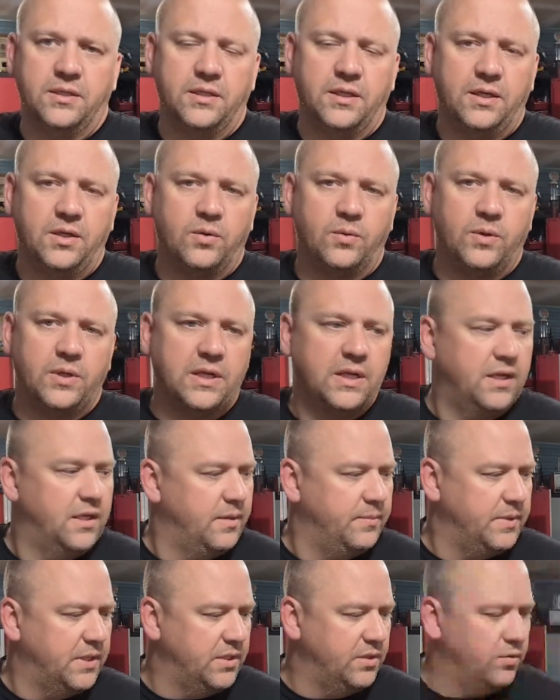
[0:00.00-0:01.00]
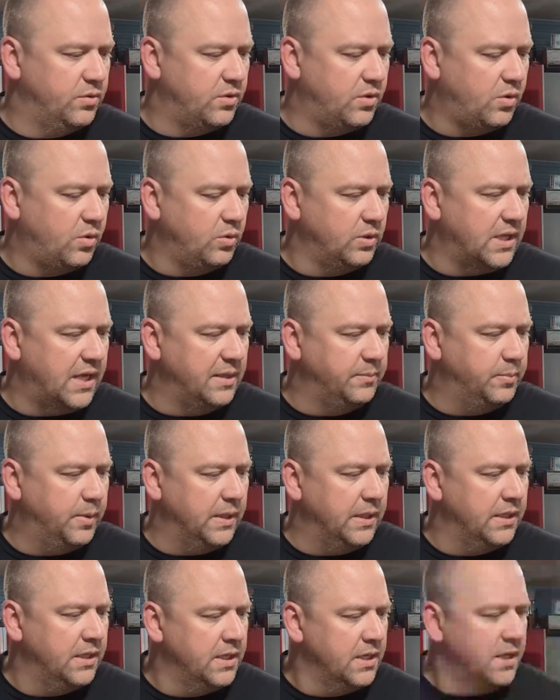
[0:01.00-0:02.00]
I know I'm not doing a whole lot,
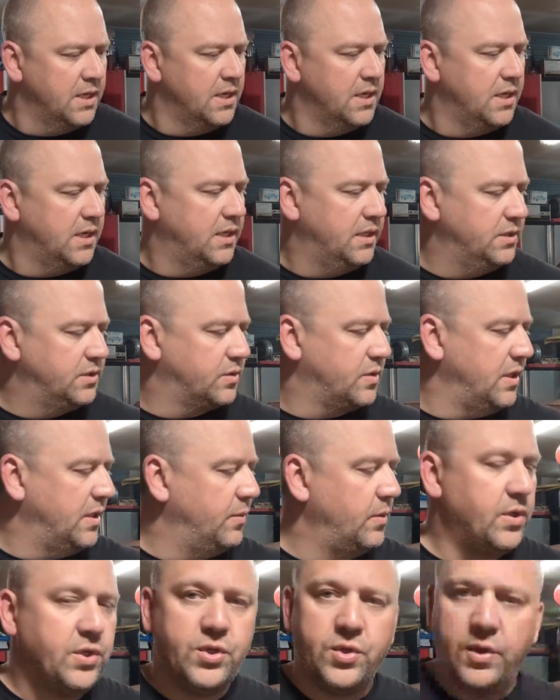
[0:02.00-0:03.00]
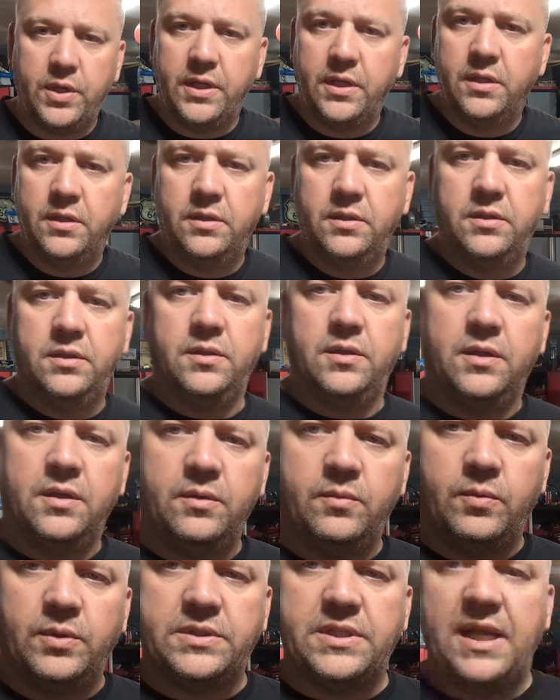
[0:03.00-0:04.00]
but just going to want to show you
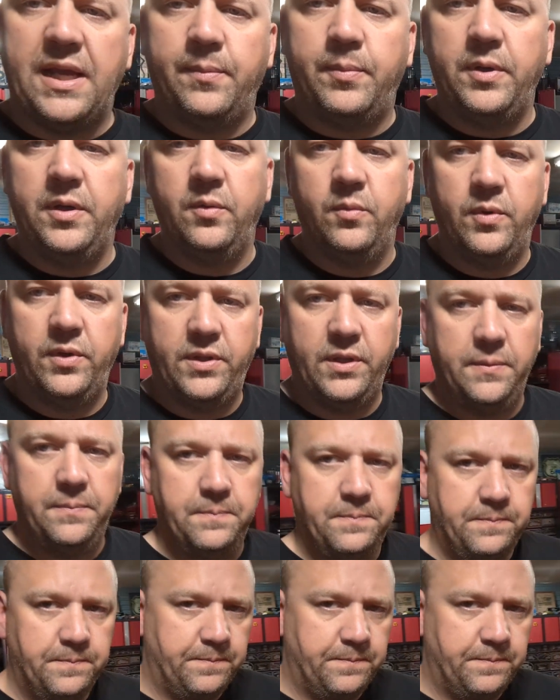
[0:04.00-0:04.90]
what's happening with it.